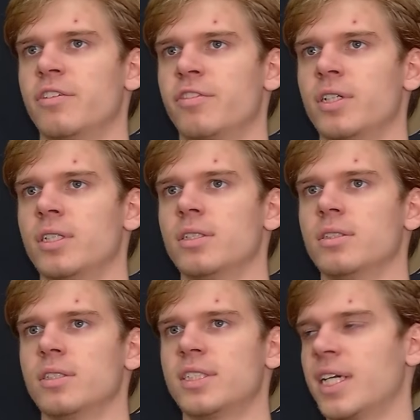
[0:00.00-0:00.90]
different
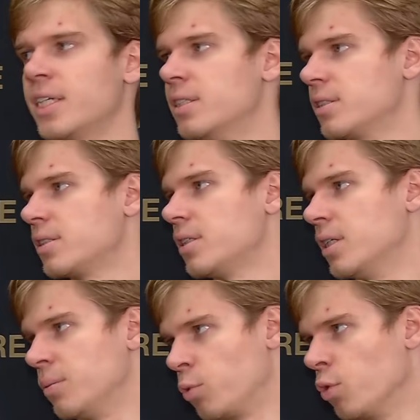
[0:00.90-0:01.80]
seconds
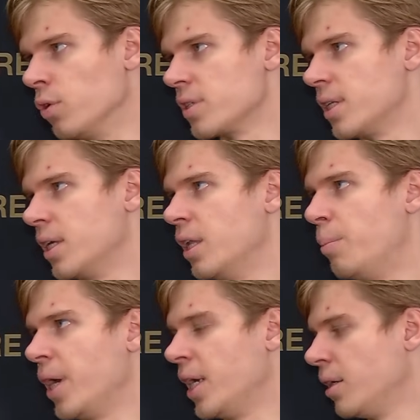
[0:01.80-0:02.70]
rules in the
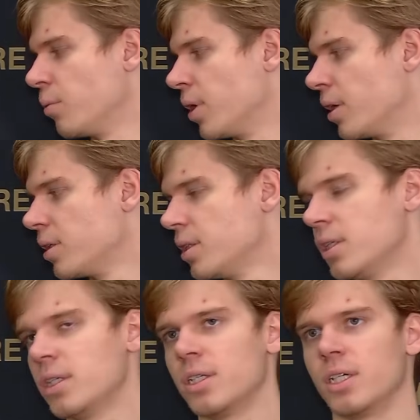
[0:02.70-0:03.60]
paint where
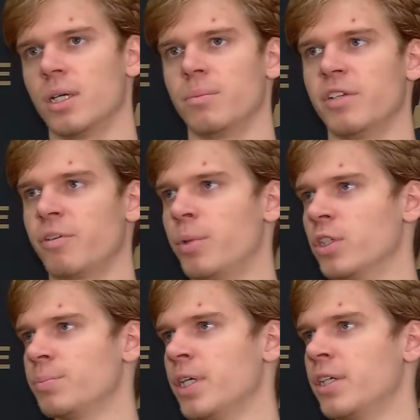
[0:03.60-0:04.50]
different
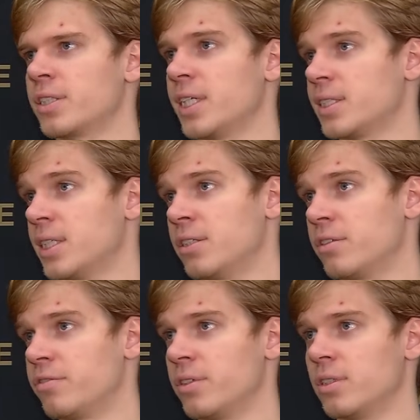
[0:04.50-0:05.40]
post players can't stand
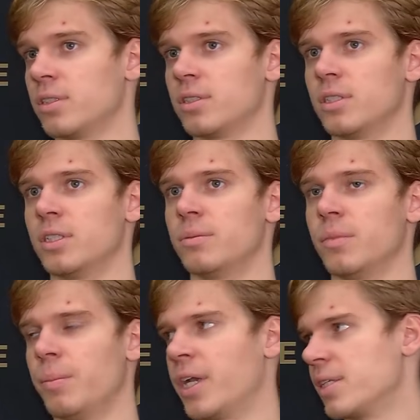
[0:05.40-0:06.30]
there for
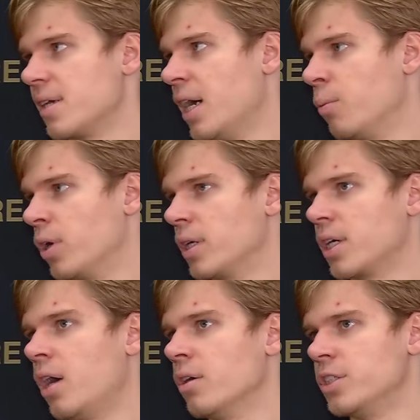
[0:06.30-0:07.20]
amount of time. Where in
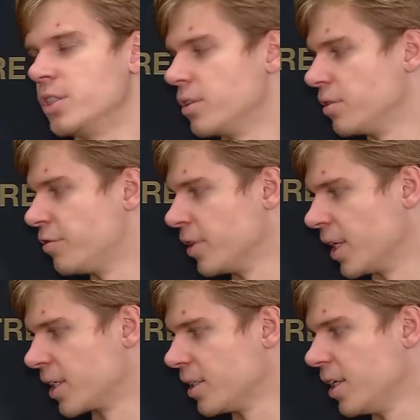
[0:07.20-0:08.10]
college, you know, you feel
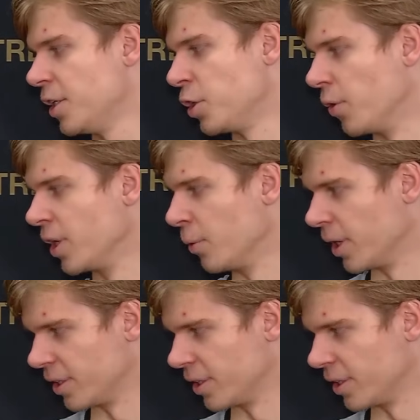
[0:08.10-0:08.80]
like you go anywhere,